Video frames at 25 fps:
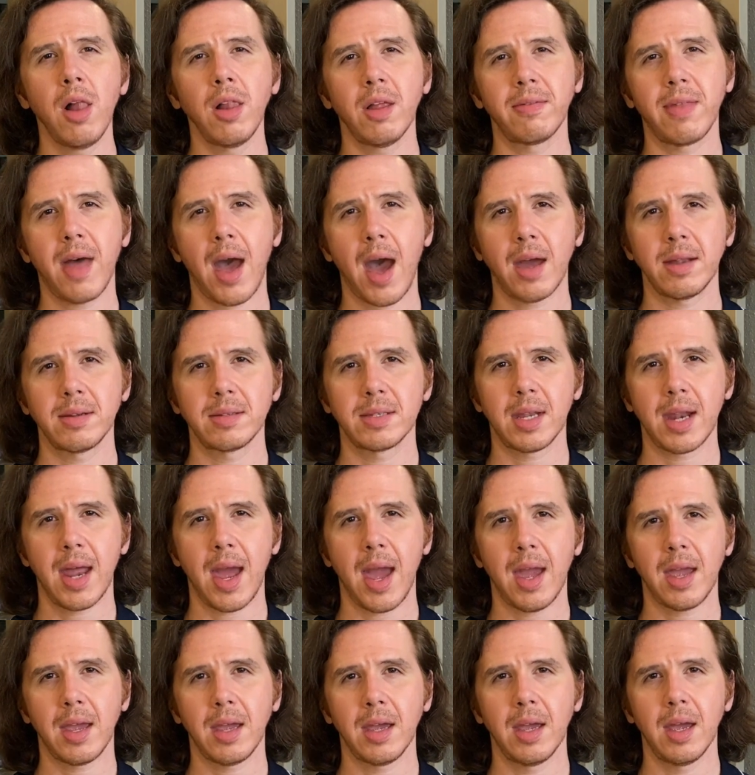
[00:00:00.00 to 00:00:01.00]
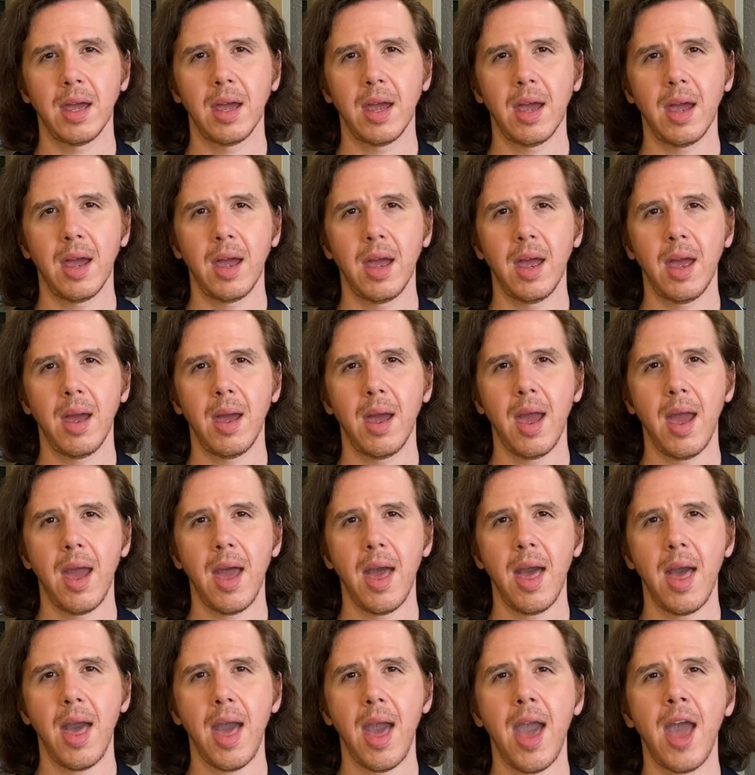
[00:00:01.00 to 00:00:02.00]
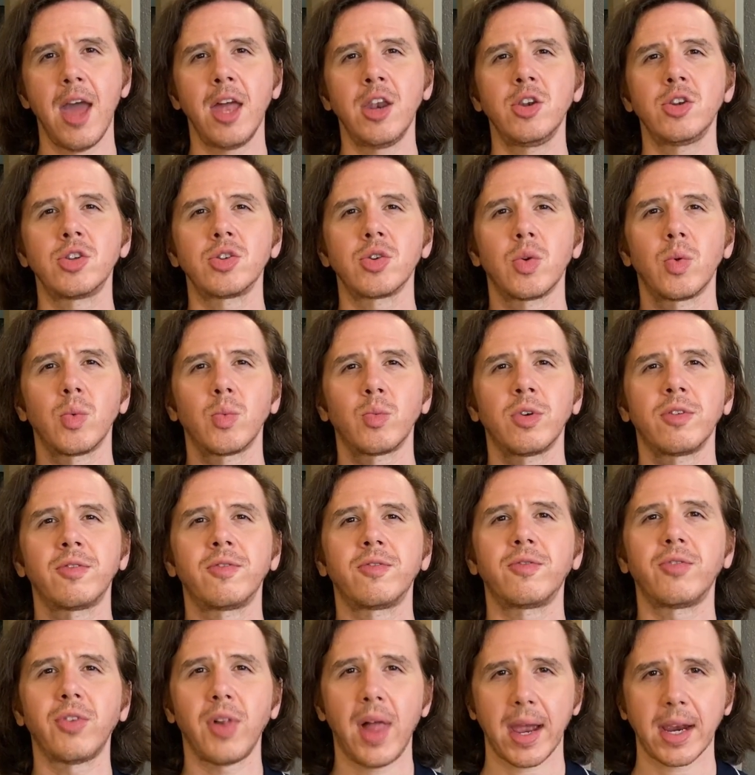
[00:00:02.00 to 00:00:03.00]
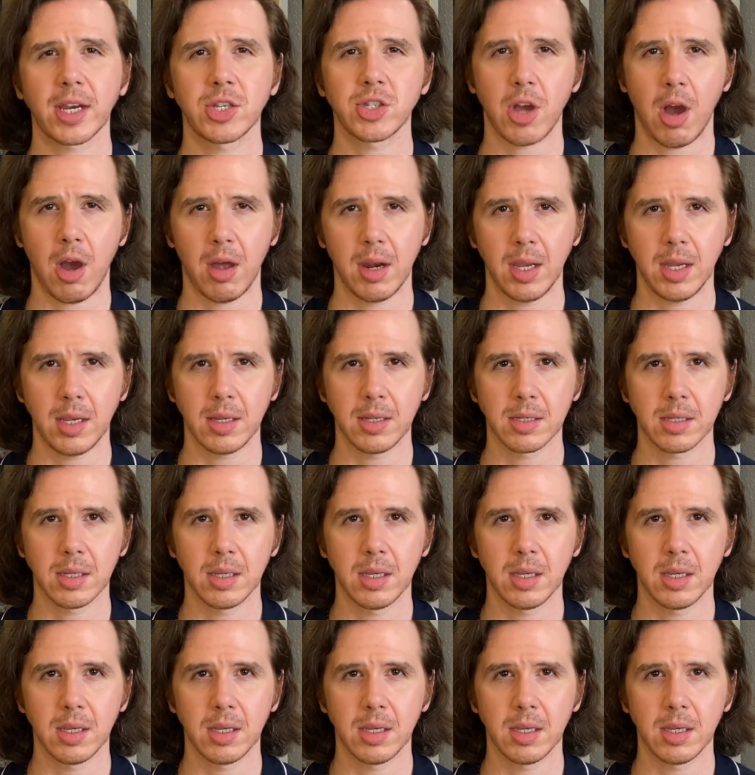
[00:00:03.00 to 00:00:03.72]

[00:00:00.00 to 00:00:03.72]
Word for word: of that today and reflect on it.